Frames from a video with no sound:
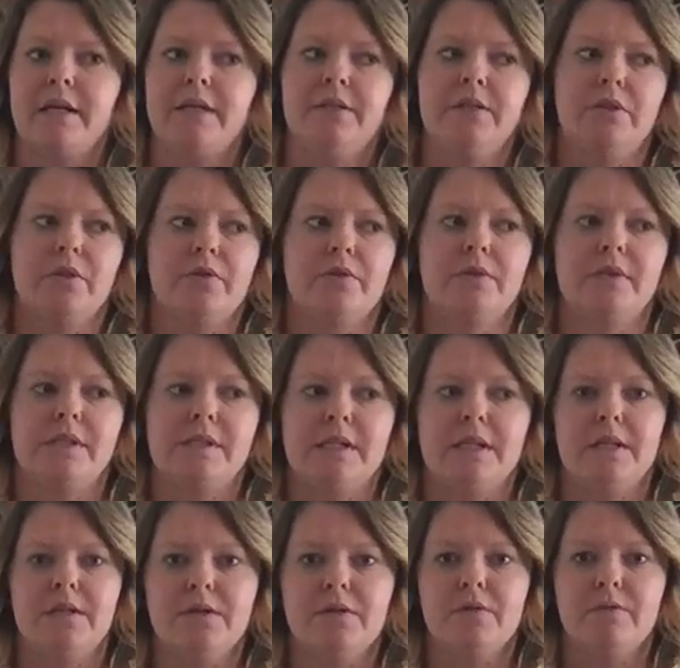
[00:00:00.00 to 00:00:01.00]
I don't
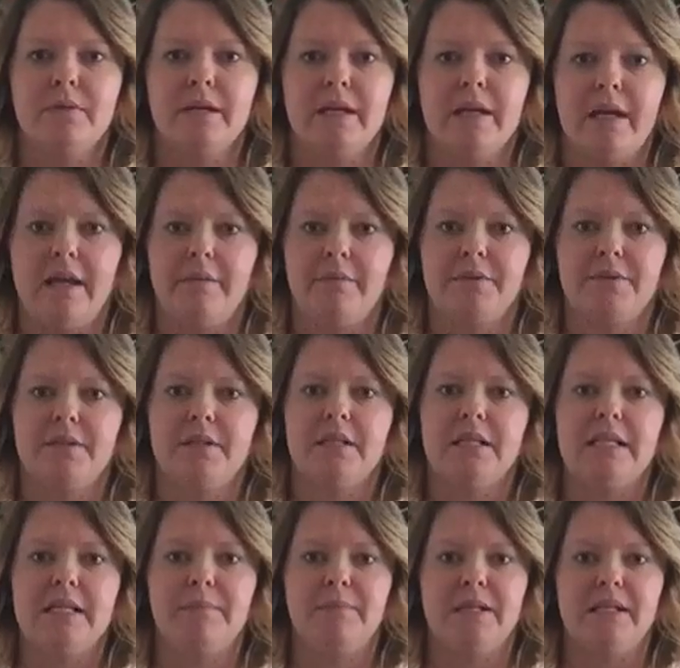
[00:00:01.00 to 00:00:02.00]
see you being able to
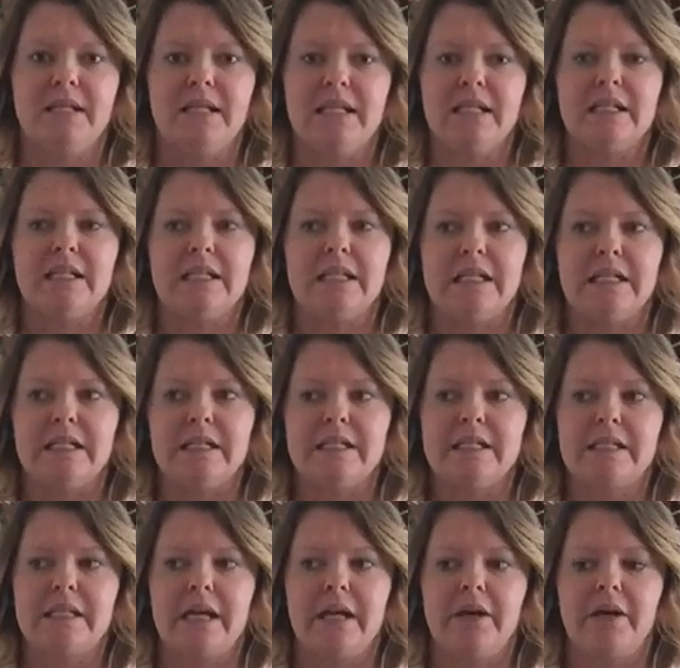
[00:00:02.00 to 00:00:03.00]
be knee to knee in
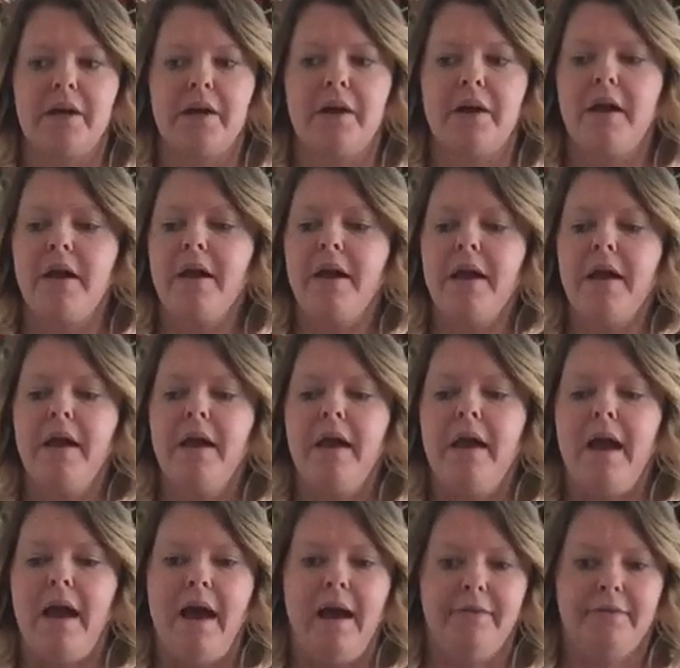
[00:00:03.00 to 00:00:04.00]
this carrier
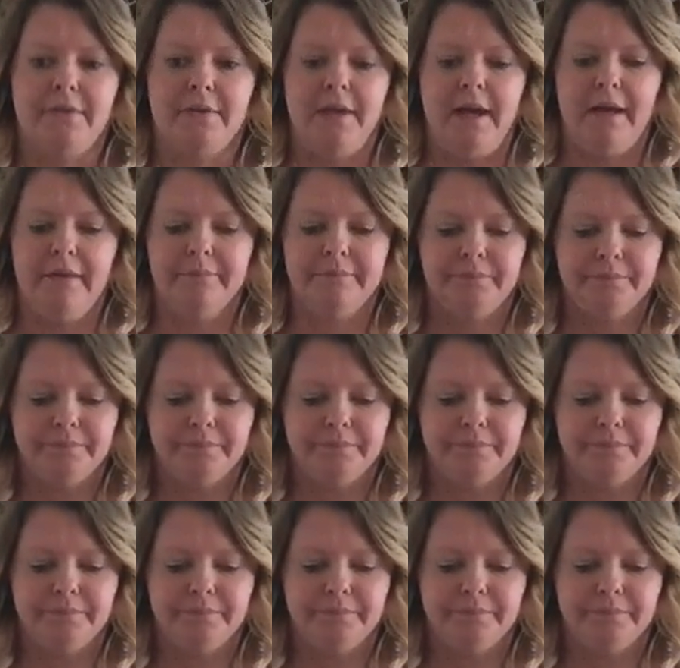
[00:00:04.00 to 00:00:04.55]
after that.